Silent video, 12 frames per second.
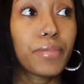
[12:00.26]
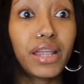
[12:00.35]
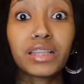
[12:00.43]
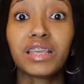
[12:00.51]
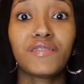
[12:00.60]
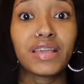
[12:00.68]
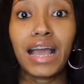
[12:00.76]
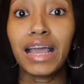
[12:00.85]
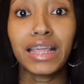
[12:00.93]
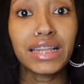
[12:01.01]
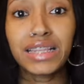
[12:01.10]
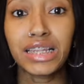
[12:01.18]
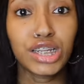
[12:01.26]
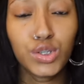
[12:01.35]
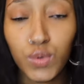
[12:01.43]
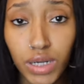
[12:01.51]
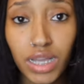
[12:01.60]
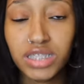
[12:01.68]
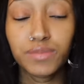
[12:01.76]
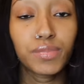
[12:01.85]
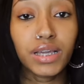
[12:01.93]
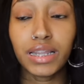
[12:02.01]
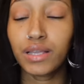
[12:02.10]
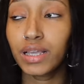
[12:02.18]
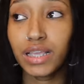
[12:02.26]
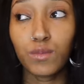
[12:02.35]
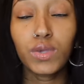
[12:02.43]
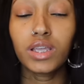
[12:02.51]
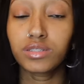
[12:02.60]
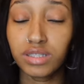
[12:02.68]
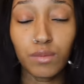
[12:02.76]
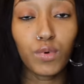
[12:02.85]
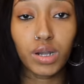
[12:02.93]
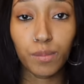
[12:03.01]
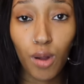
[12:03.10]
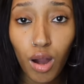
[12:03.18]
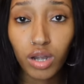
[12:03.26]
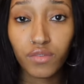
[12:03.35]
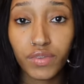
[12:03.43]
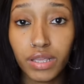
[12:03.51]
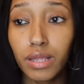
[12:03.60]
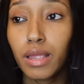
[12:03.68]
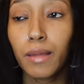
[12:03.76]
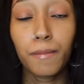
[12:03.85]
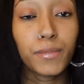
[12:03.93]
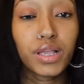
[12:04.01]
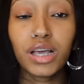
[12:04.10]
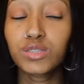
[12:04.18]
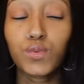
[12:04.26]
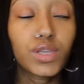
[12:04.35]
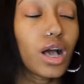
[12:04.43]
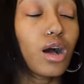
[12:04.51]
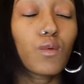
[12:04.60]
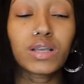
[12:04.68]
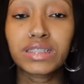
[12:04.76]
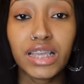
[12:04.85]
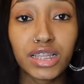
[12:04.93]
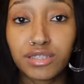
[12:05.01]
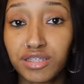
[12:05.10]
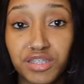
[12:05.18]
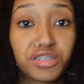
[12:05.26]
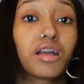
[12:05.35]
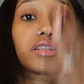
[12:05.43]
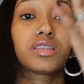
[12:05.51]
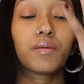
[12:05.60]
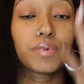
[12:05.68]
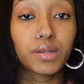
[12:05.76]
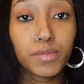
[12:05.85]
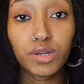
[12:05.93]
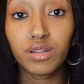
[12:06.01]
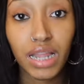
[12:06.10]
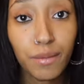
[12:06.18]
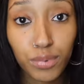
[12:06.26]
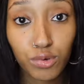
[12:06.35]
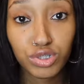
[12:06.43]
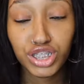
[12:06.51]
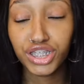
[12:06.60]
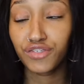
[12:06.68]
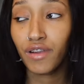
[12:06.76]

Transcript: barely even got anything to do with us, but we somewhat a part of it because we always get sucked up in the middle of their bullshit,